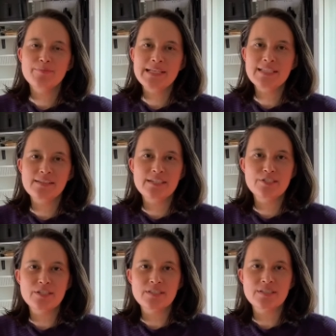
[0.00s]
basically
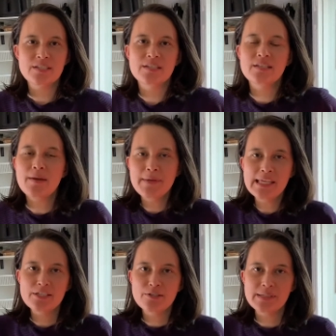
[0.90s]
just not
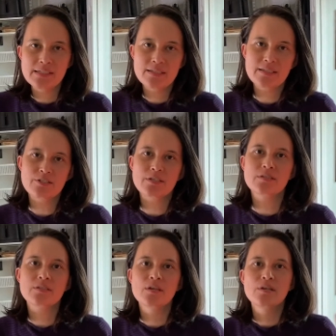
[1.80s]
making too many
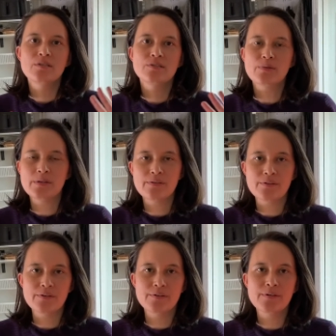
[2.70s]
decisions, sorting
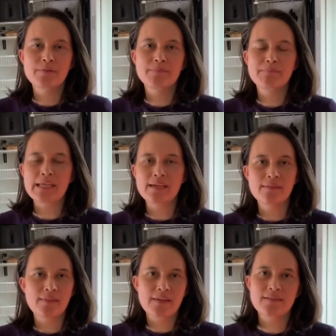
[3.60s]
through, picking
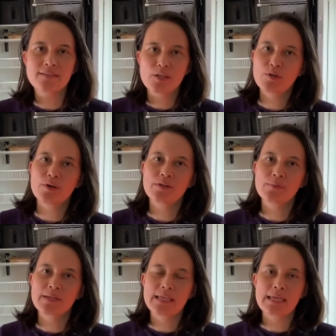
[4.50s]
out the things that you know that you
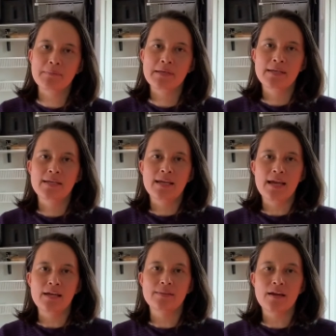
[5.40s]
want to keep,
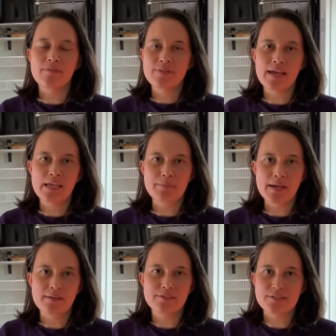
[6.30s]
and of the hanging
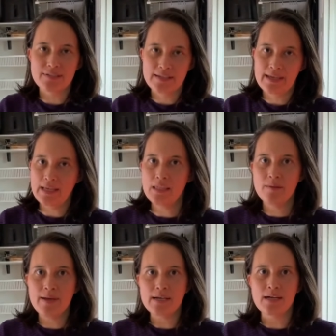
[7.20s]
pile and just like hanging
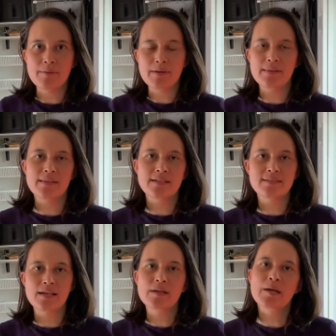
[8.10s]
them back up, and things
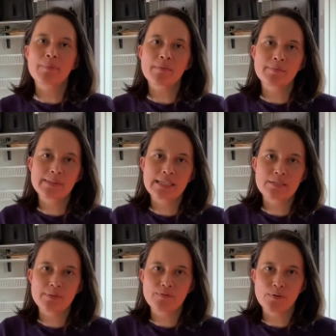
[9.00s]
that probably need
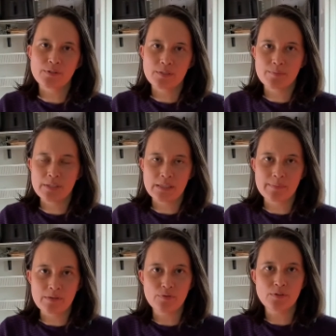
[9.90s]
to be folded, putting
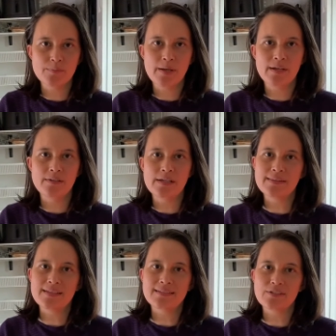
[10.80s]
them in a folded pile,
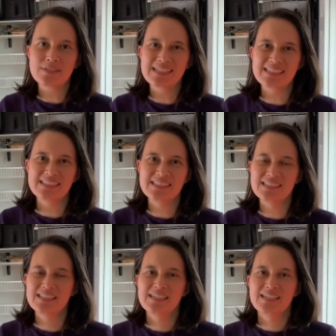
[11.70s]
and things that you're like,
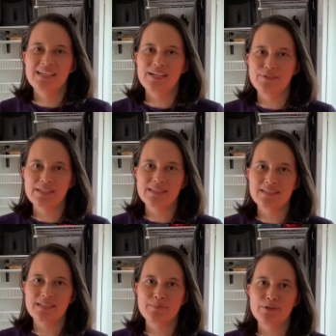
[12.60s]
I don't like
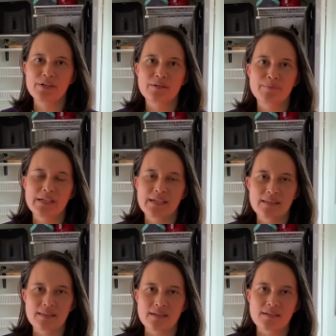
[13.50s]
this anymore, putting
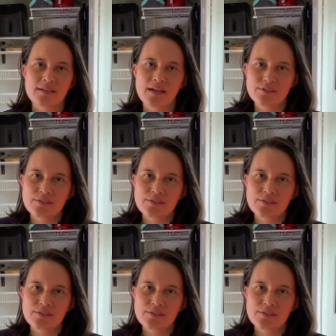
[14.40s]
in the I'll